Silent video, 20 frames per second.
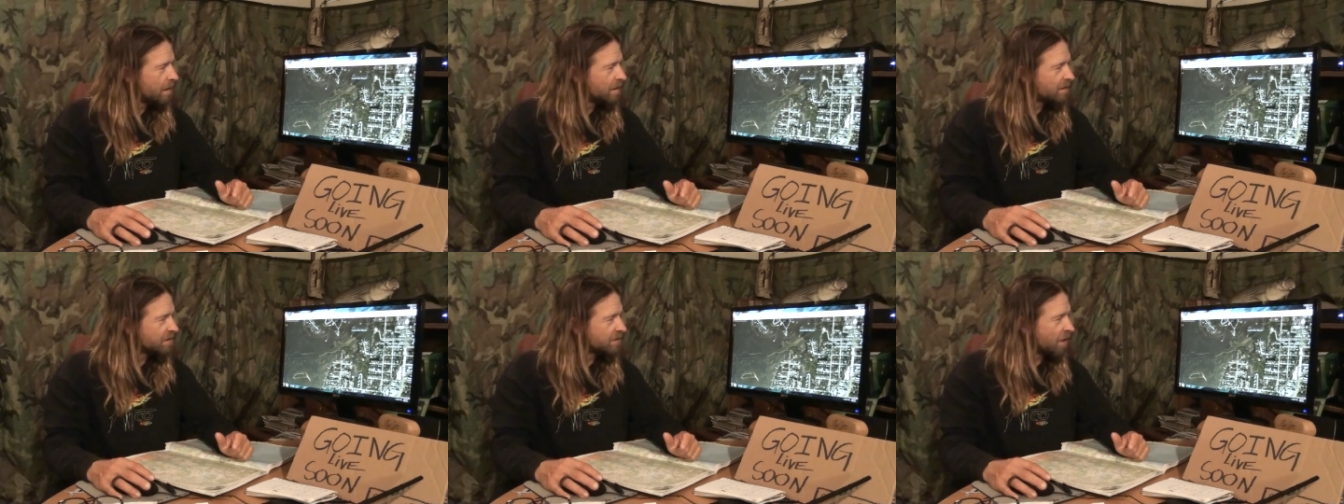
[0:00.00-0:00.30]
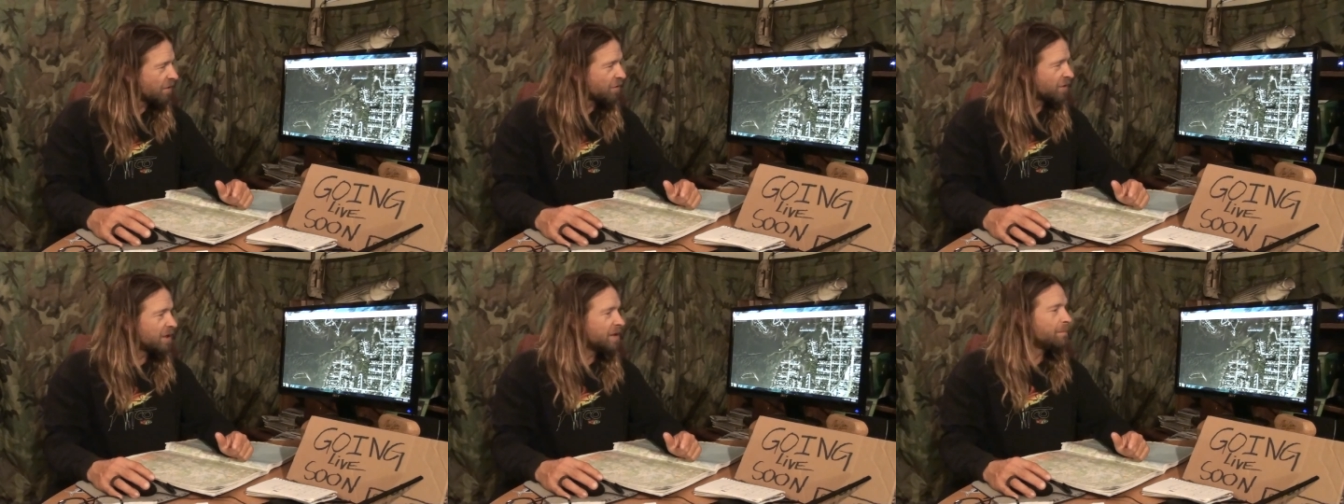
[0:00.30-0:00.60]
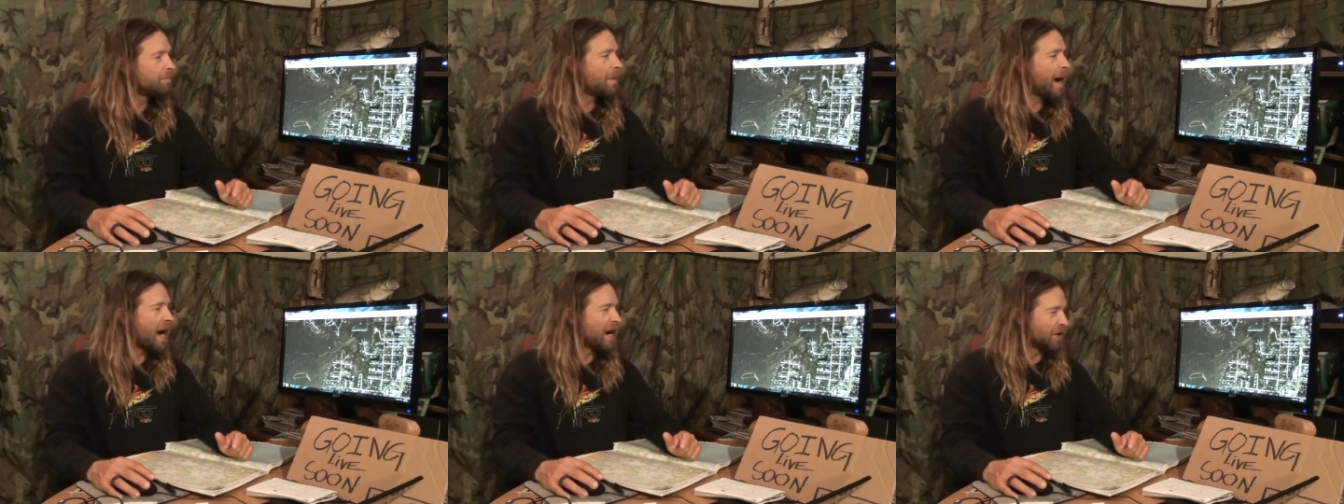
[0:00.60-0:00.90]

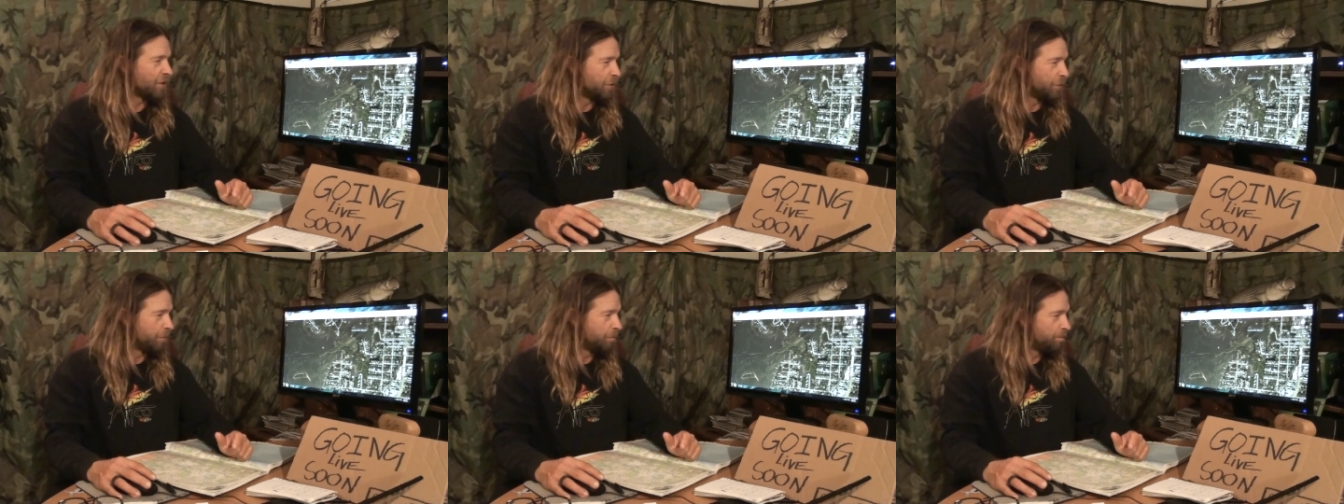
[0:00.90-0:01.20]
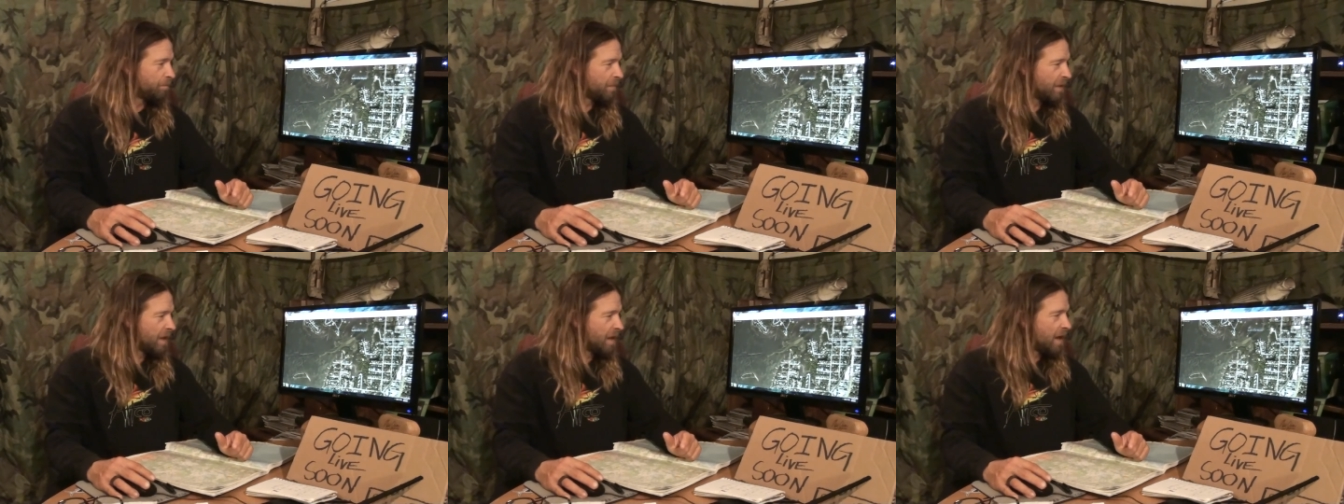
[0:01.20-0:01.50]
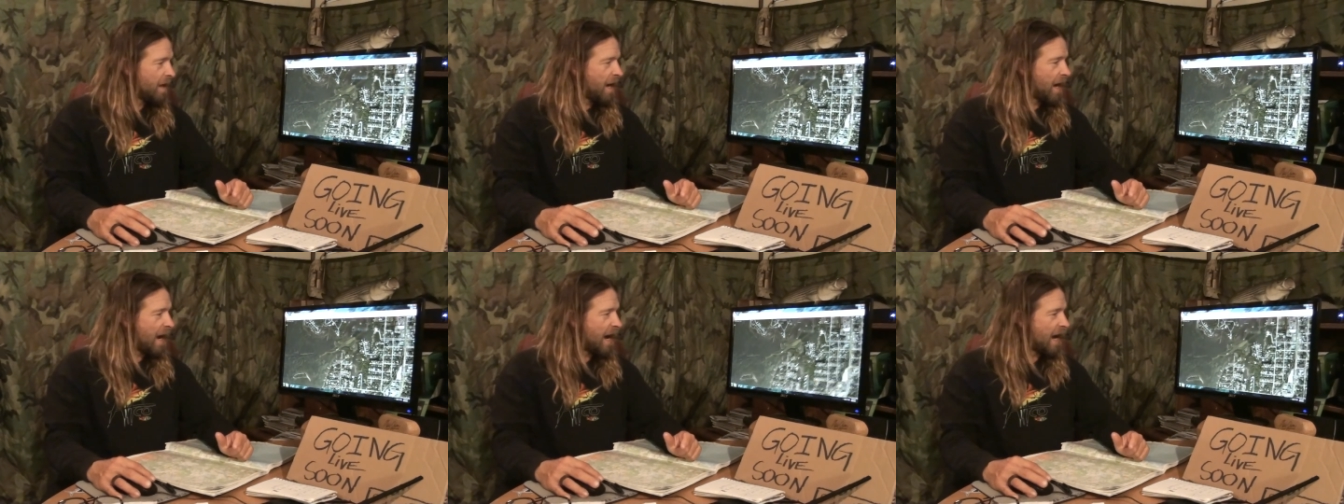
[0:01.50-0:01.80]
Sutherland Bayou.
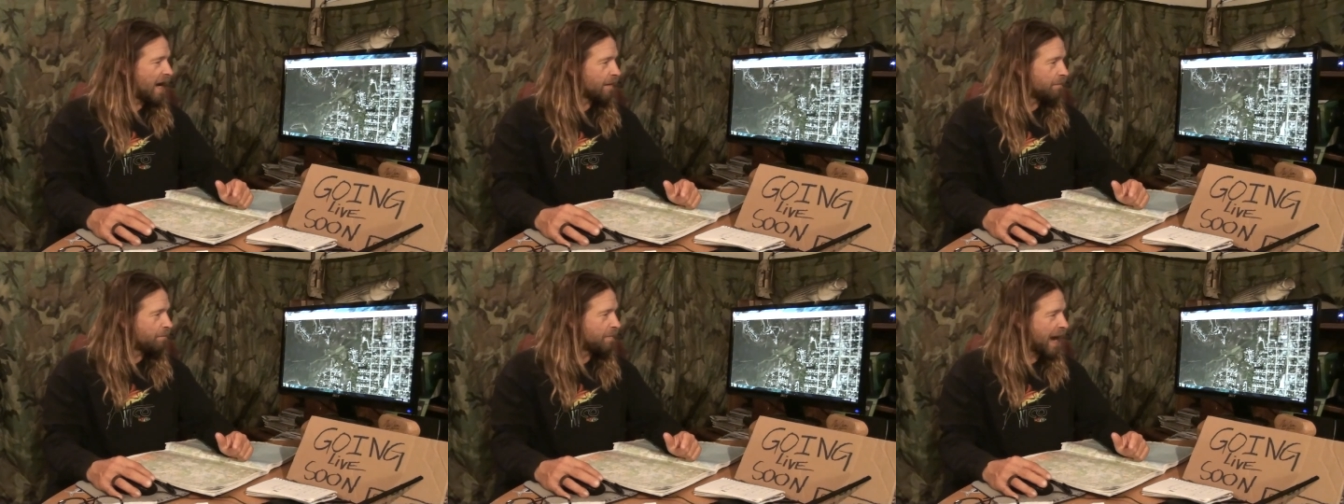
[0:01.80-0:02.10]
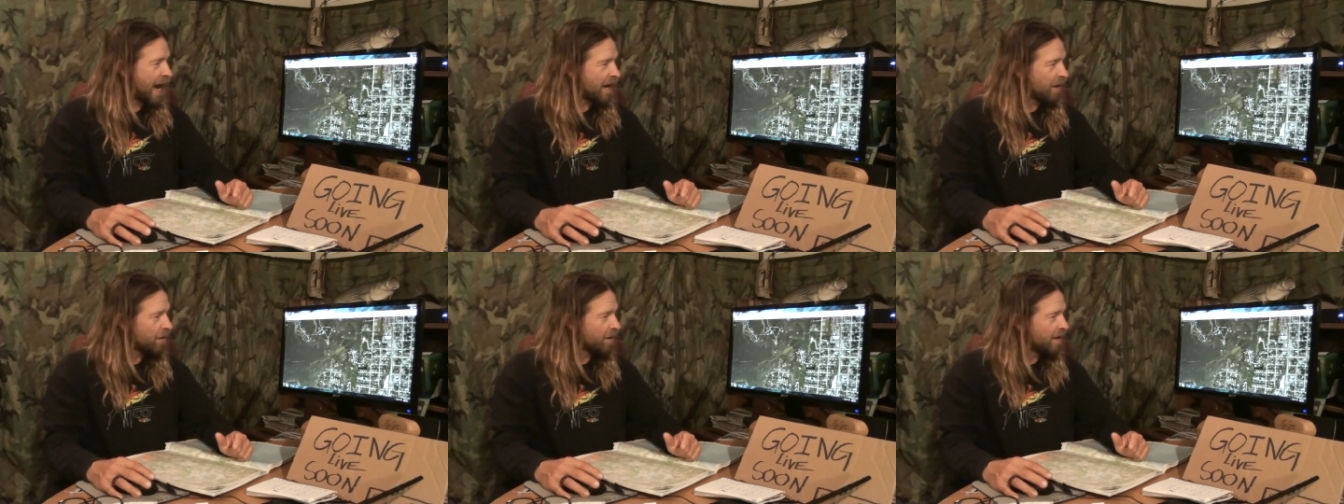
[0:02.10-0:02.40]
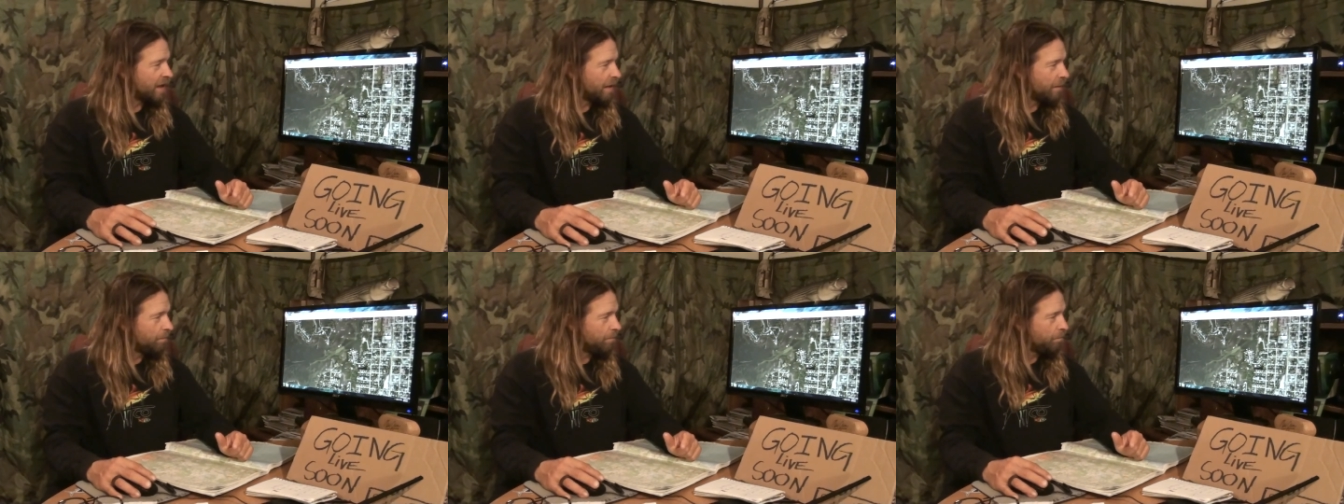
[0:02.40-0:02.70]
I paddle
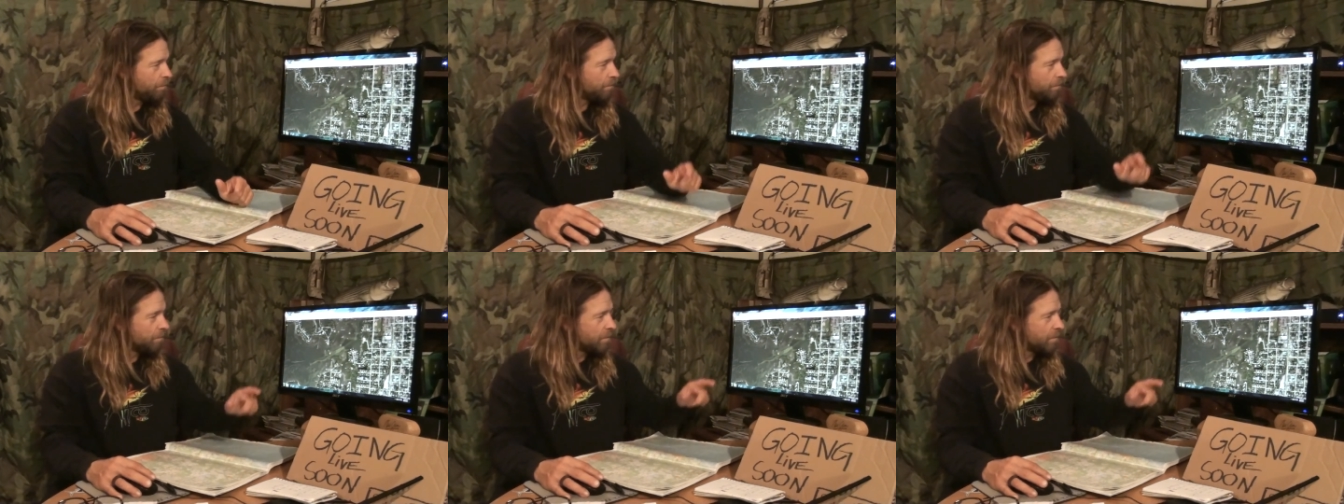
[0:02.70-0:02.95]
in,